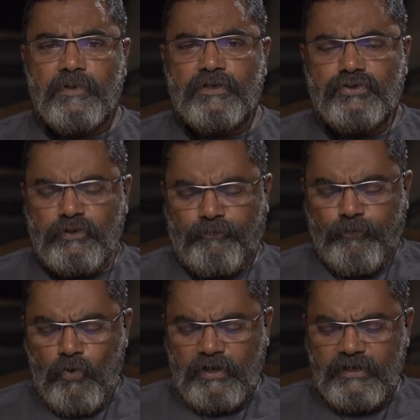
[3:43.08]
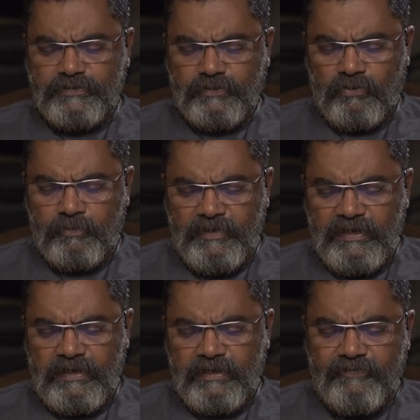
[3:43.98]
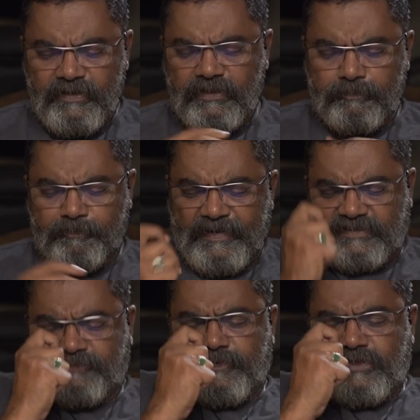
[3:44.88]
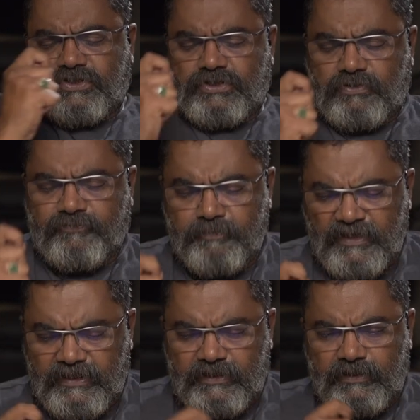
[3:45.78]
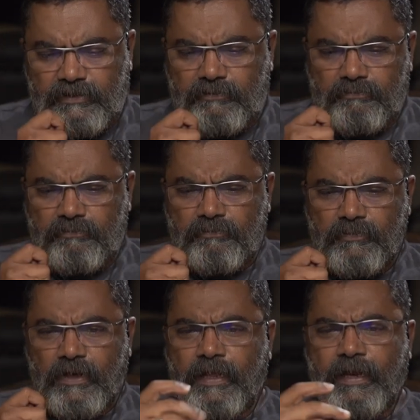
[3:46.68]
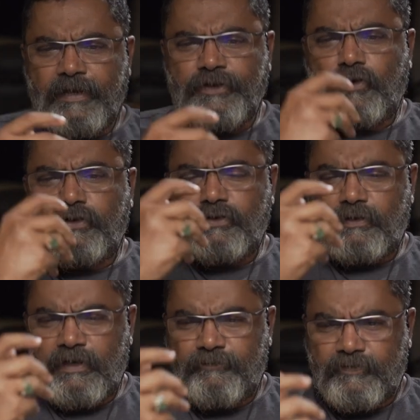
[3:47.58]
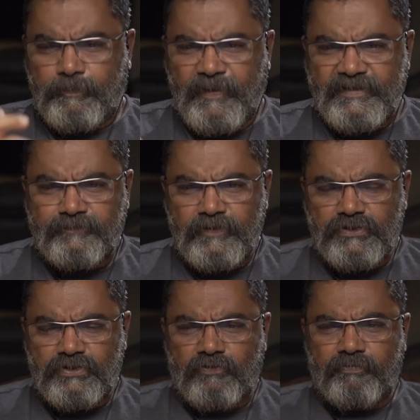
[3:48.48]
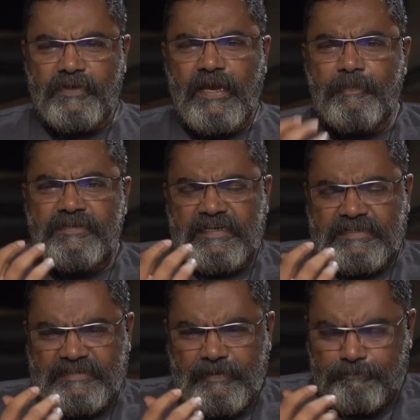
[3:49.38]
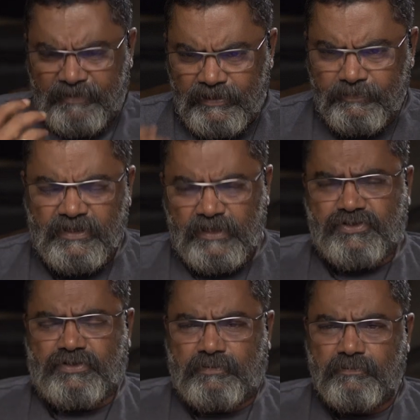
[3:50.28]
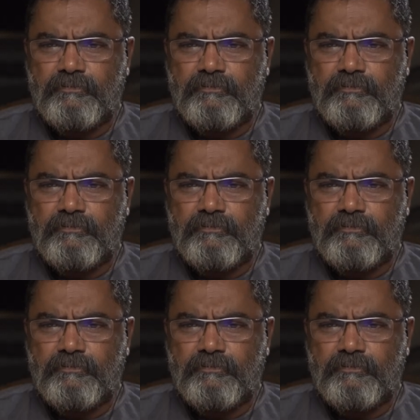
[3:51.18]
So the focus on me living the best version of me. And in order to live the best version of me, I must accept my limitation.